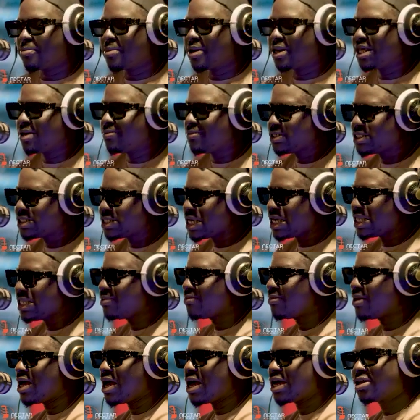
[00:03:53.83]
My name is Kenny
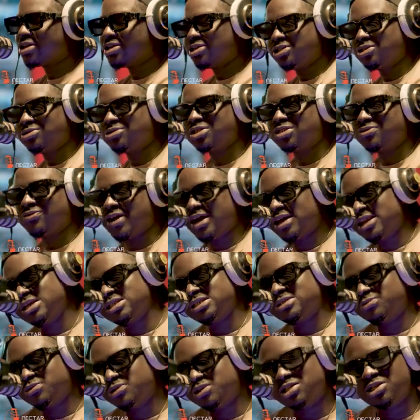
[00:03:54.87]
Black, Nigeria's
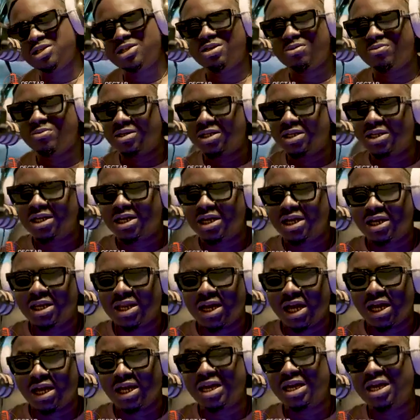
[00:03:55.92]
finest music comedian,
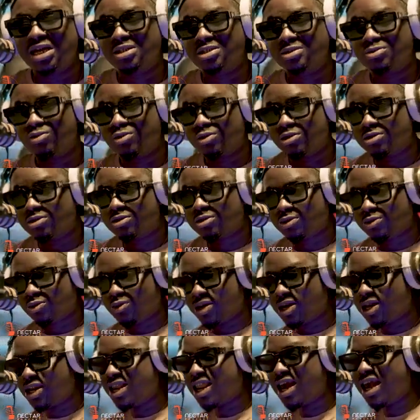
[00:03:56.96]
and guess what?
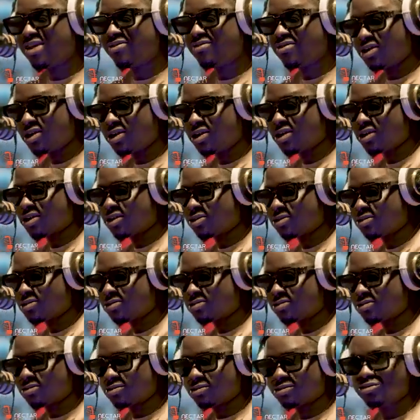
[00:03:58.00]
We are live here.
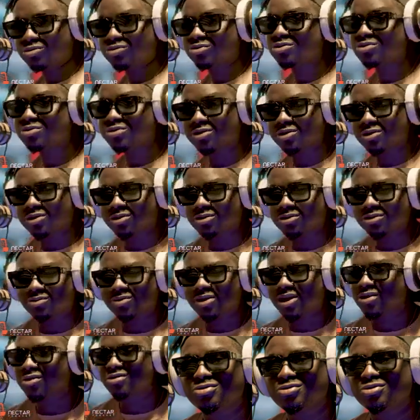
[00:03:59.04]
To do what?
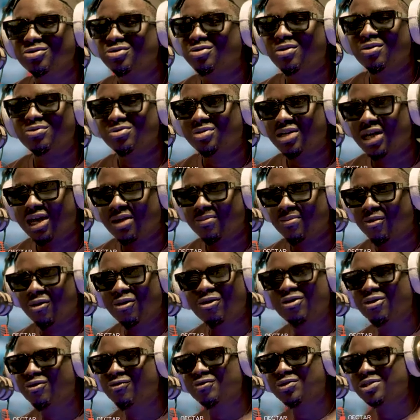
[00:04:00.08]
We are to subscribe.
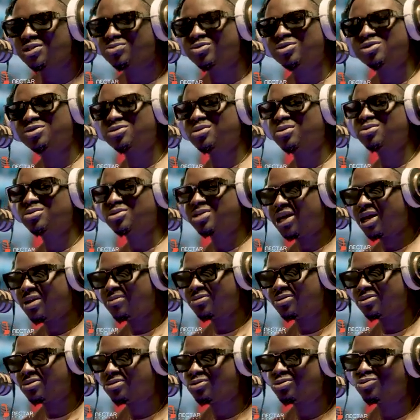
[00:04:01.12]
All of us must
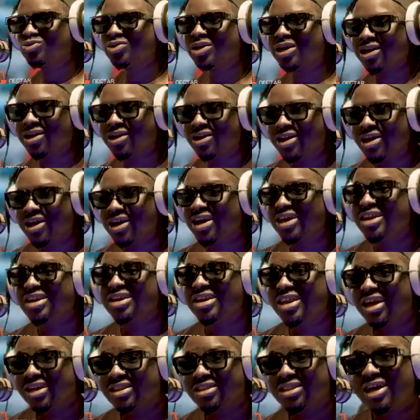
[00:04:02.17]
subscribe to where?
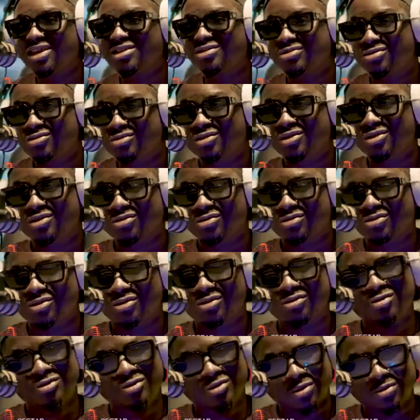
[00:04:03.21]
Nectar
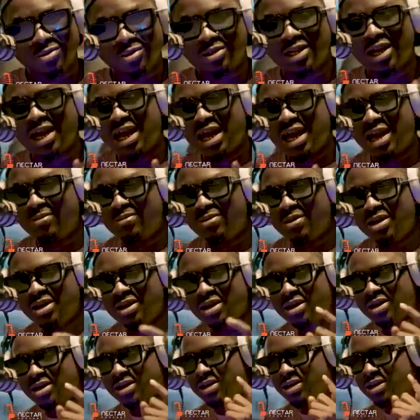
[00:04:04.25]
Studios. So subscribe.
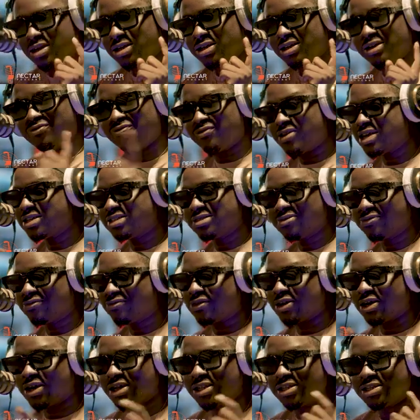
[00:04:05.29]
Invite a
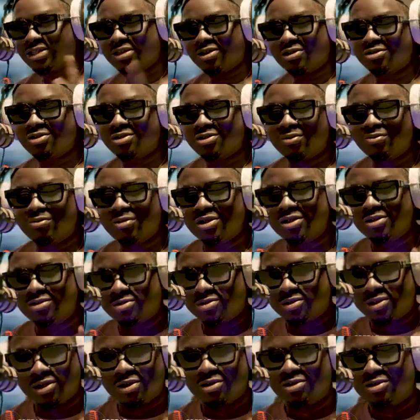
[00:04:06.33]
friend, tell somebody
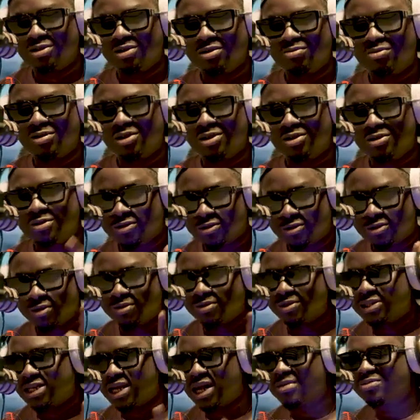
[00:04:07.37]
to
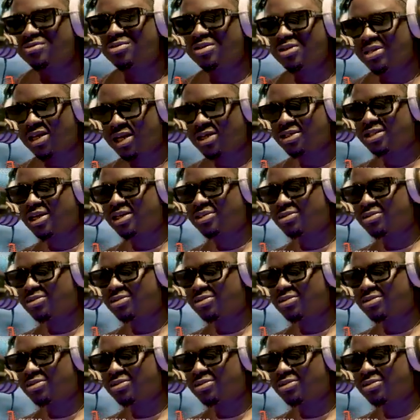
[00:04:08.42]
subscribe to Nectar